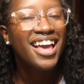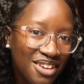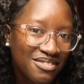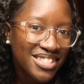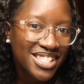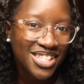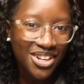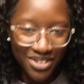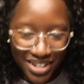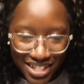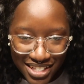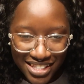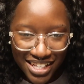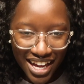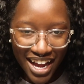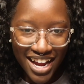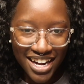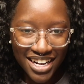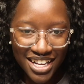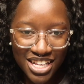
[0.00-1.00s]
I'm so
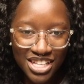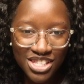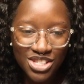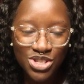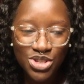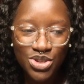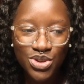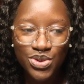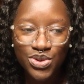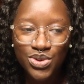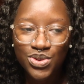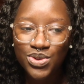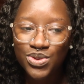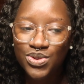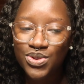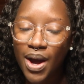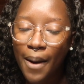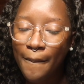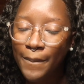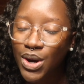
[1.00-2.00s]
excited
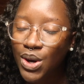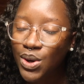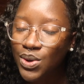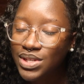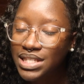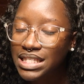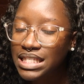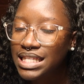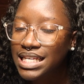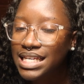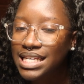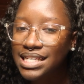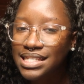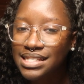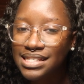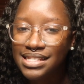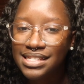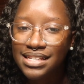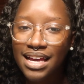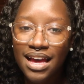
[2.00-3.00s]
to post
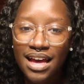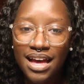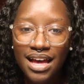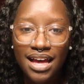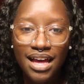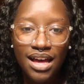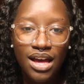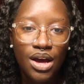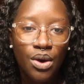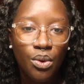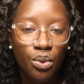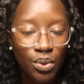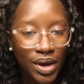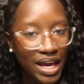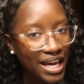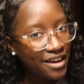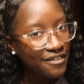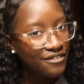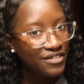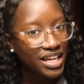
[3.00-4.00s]
this
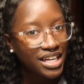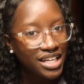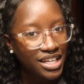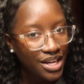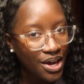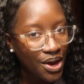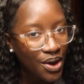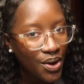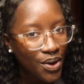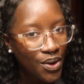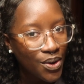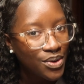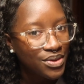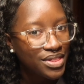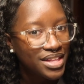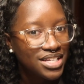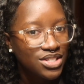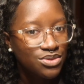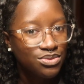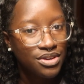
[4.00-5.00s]
wig video,
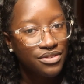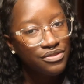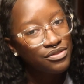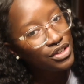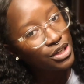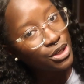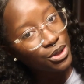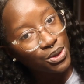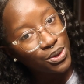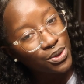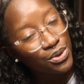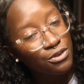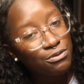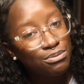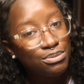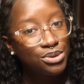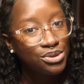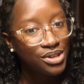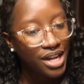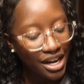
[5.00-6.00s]
this review
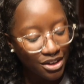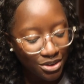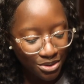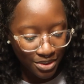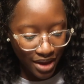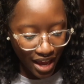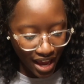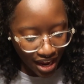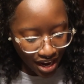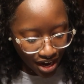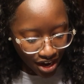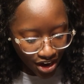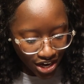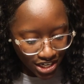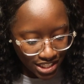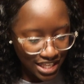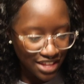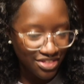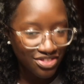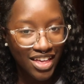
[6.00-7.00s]
of Buladou Hair,
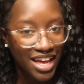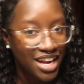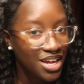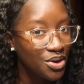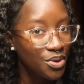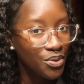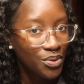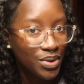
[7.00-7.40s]
synthetic